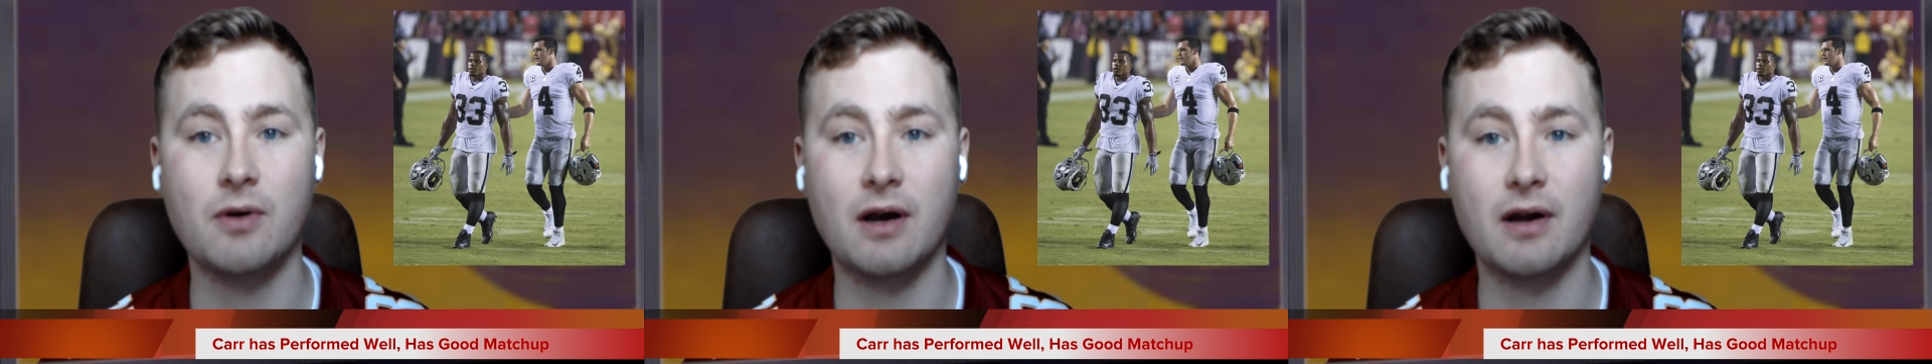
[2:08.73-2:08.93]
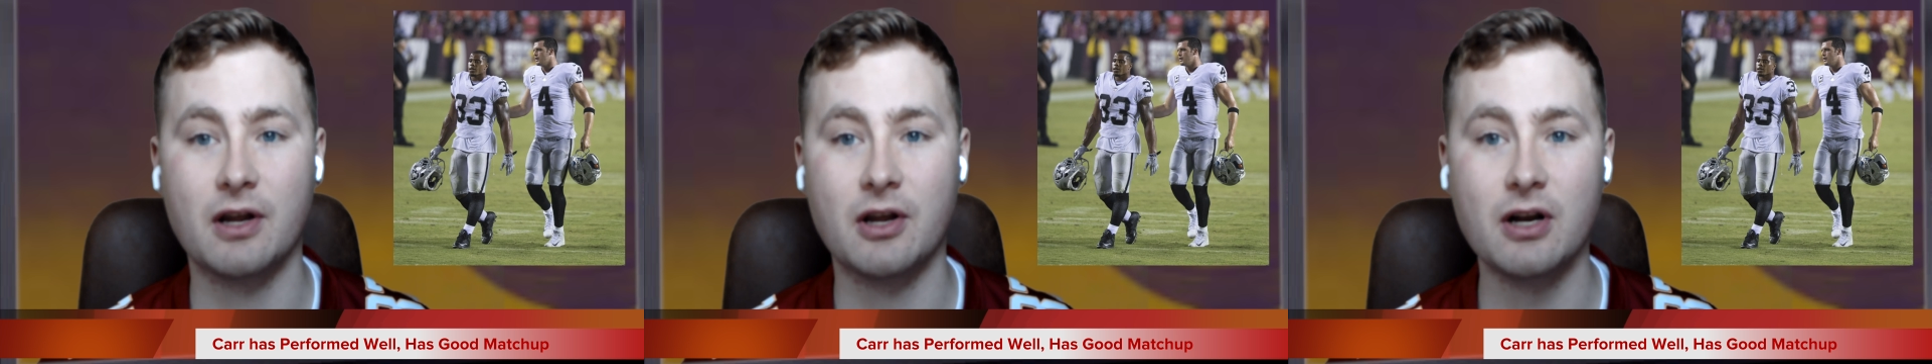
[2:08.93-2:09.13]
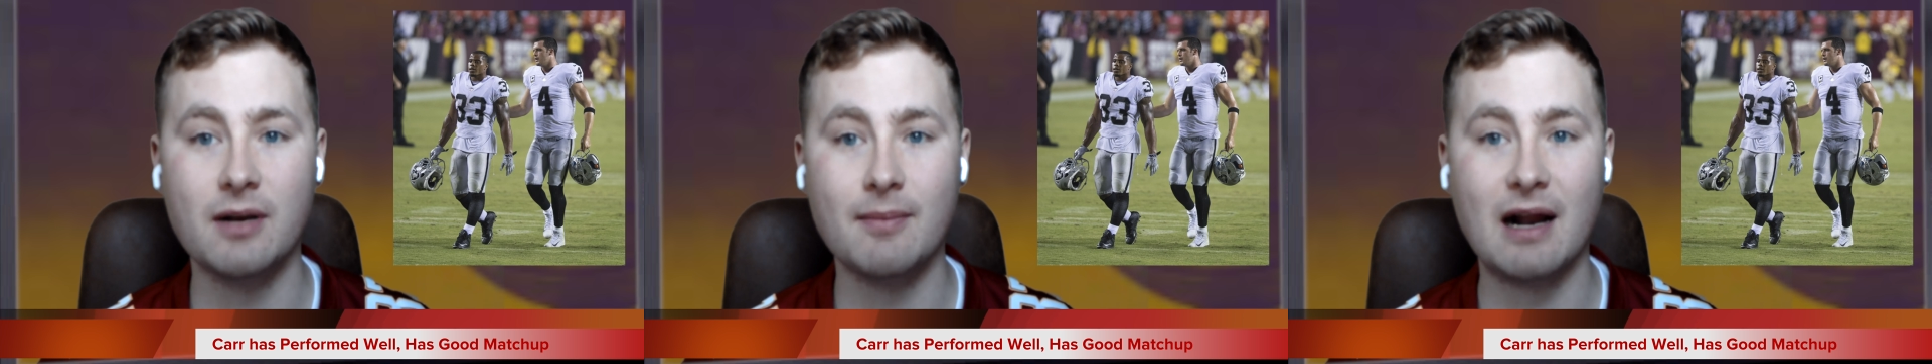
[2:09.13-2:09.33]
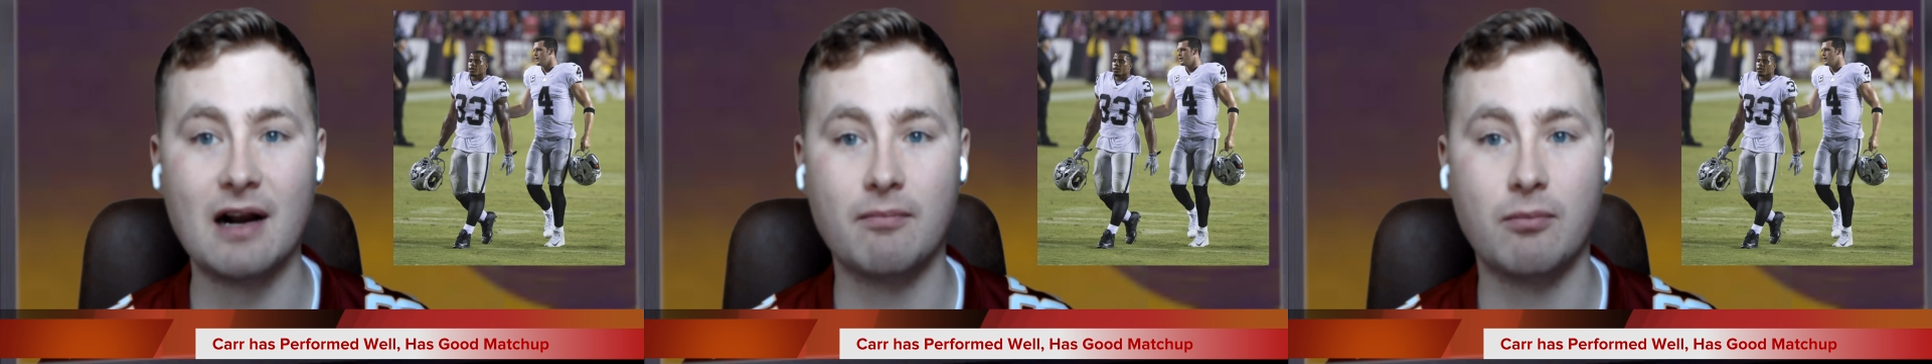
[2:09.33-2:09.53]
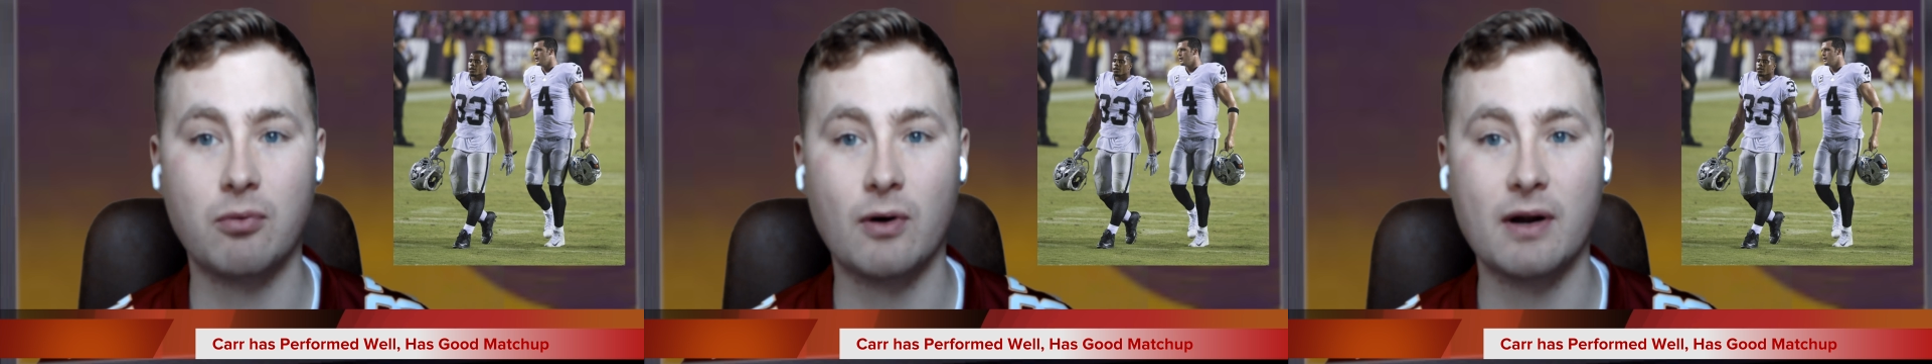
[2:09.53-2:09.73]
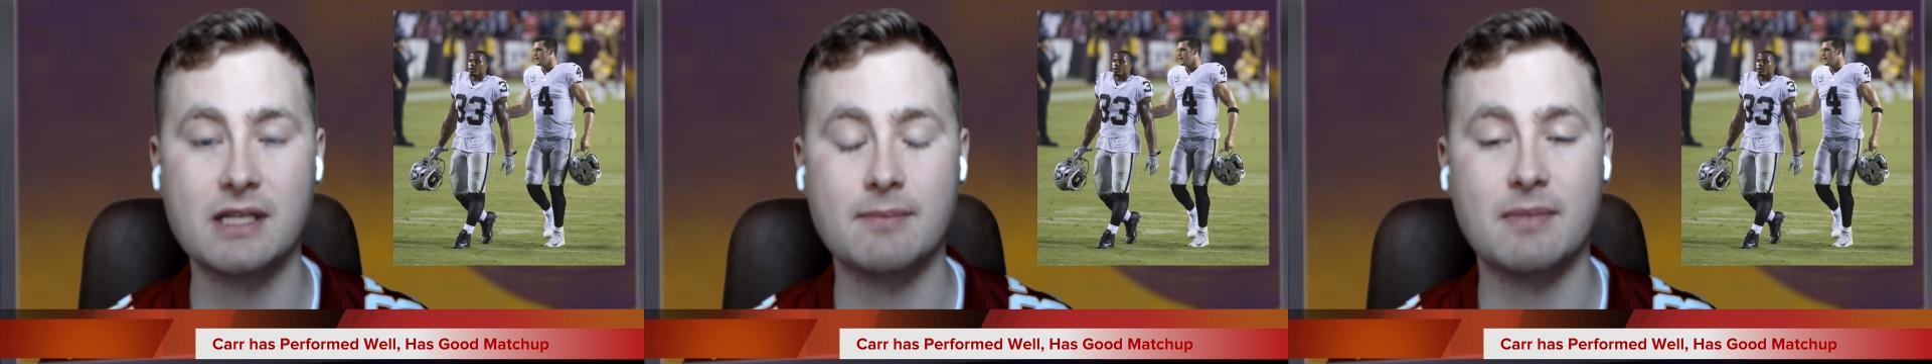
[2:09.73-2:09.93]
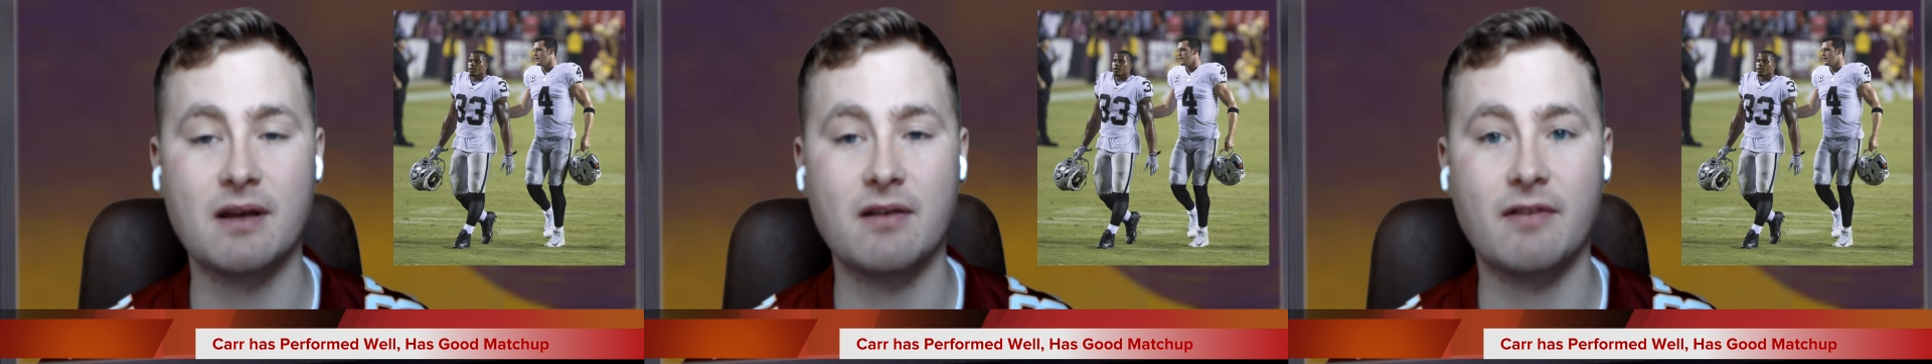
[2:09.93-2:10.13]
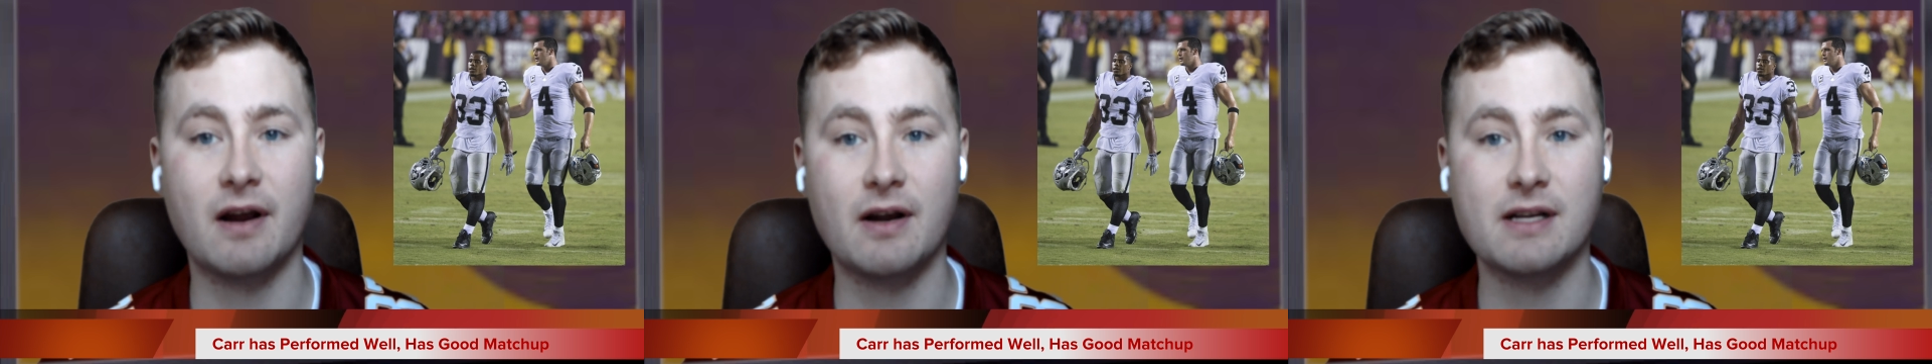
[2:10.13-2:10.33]
a good amount of points and be
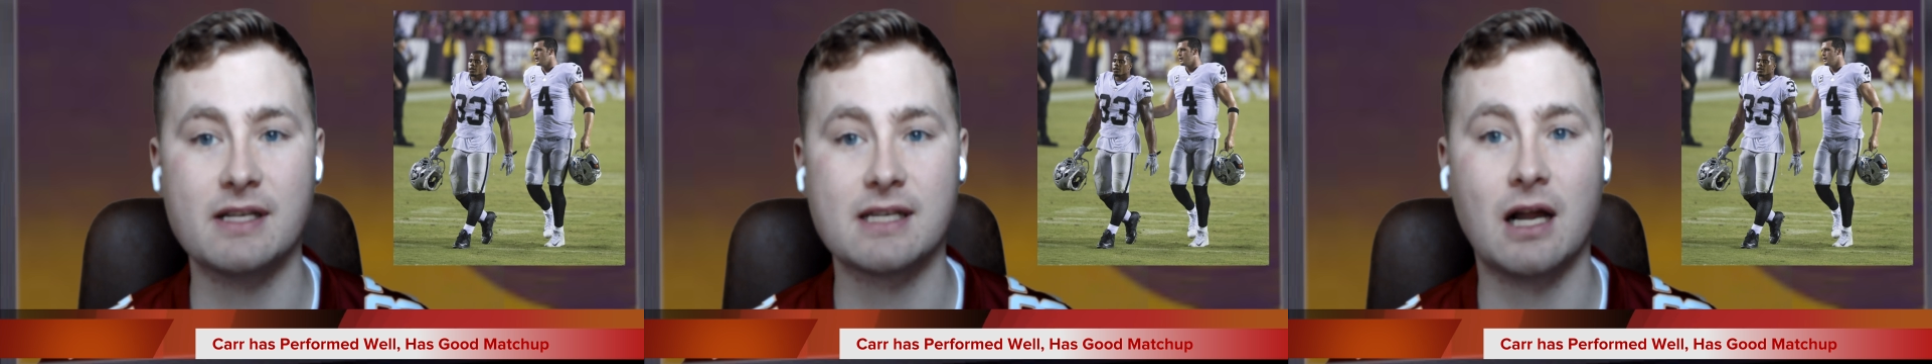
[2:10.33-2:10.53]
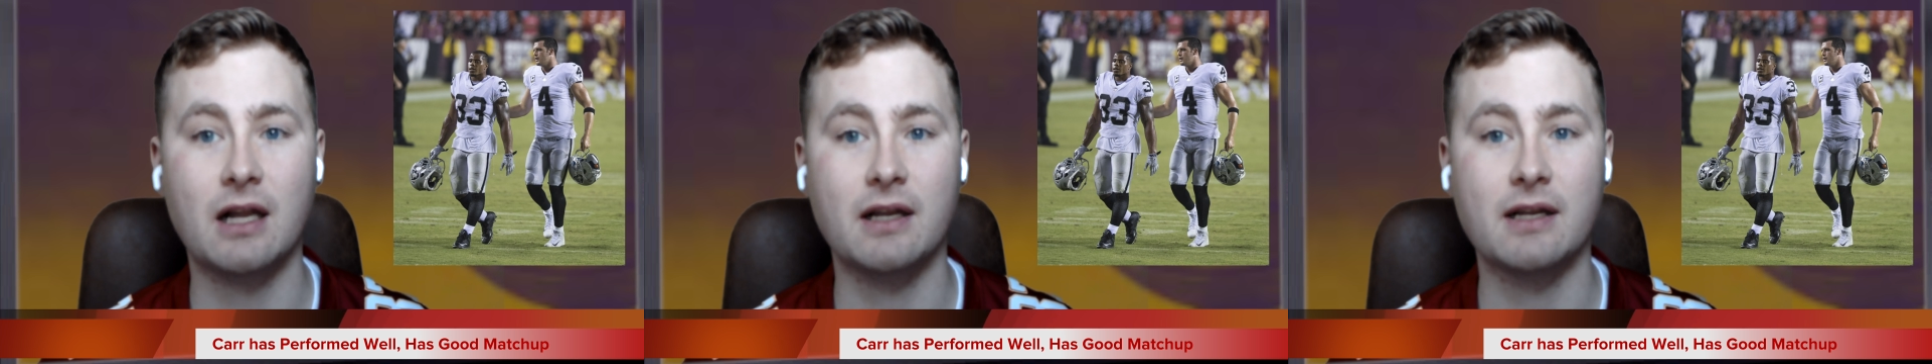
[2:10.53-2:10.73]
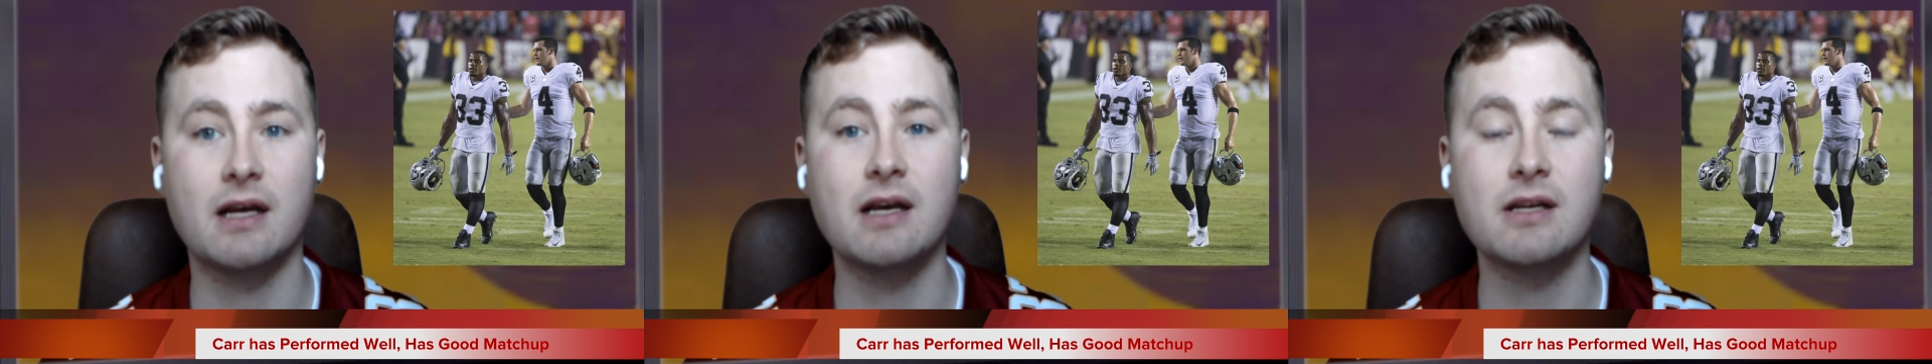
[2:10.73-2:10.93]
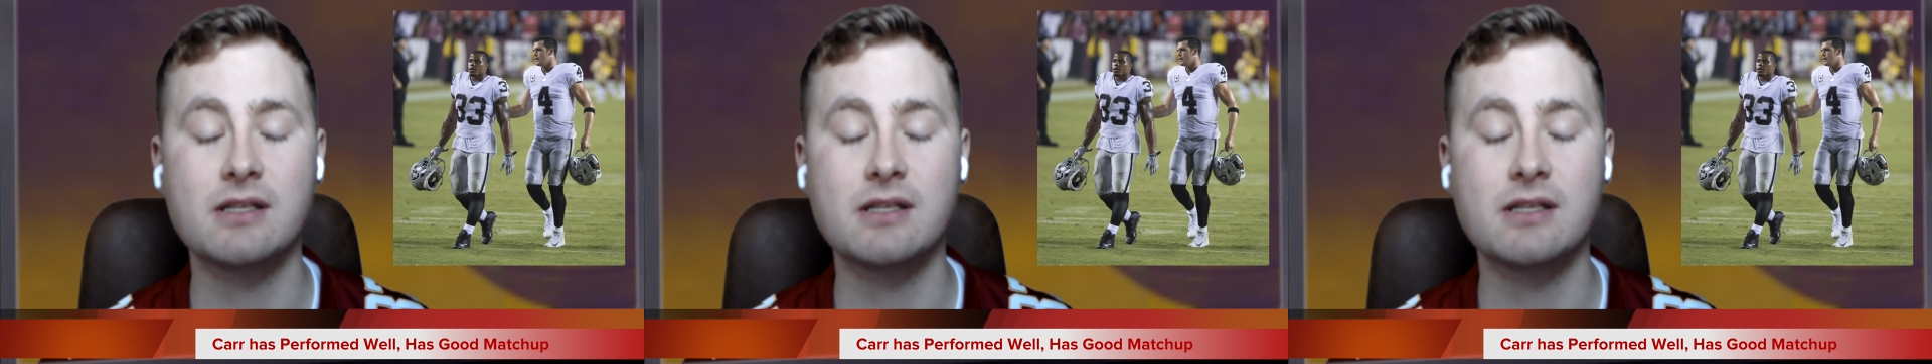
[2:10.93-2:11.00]
a very solid